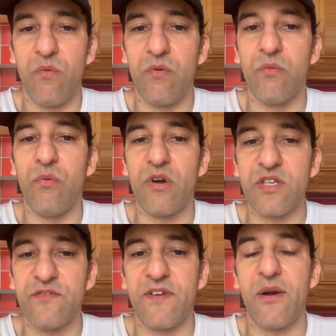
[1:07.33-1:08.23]
what
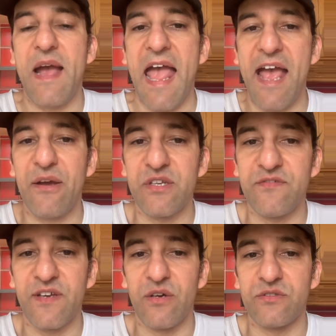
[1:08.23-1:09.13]
you felt, how you
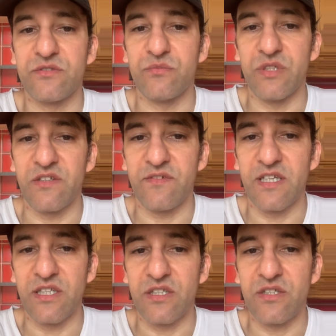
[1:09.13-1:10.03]
felt. Were you
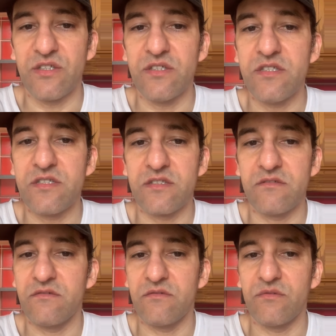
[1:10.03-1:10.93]
feeling good?
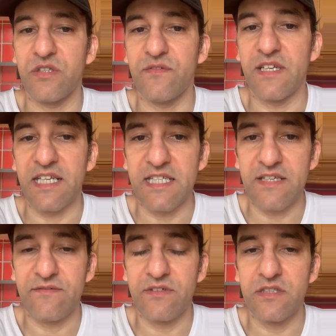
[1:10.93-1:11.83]
Were you feeling
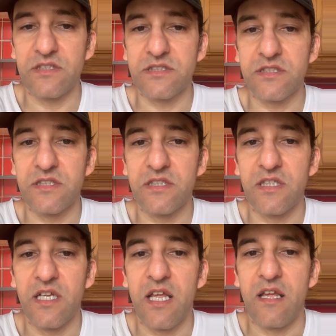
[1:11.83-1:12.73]
indifferent?
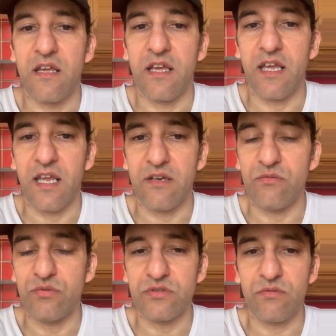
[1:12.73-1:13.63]
And
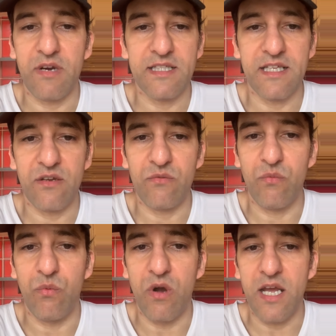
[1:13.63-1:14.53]
also write down
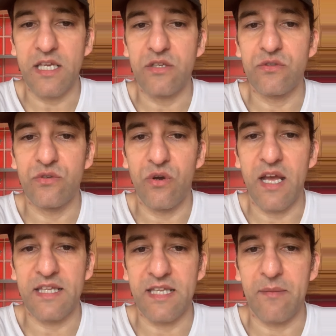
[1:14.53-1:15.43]
why you're not
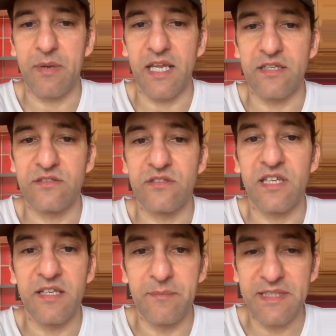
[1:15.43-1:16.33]
at that place.
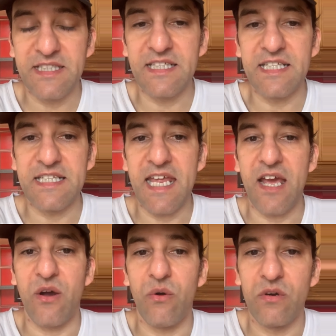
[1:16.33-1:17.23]
Admittedly
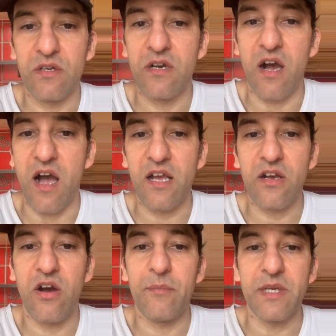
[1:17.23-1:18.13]
now, I
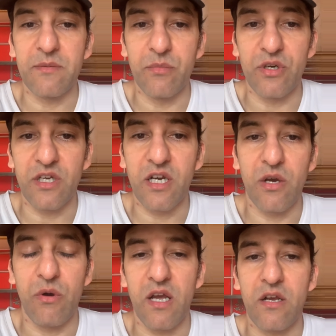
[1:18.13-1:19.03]
can't be in
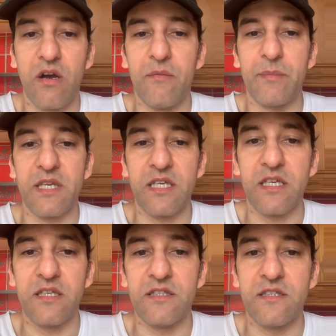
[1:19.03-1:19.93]
Monaco, I can't be
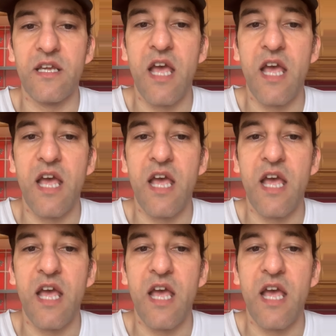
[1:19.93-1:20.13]
in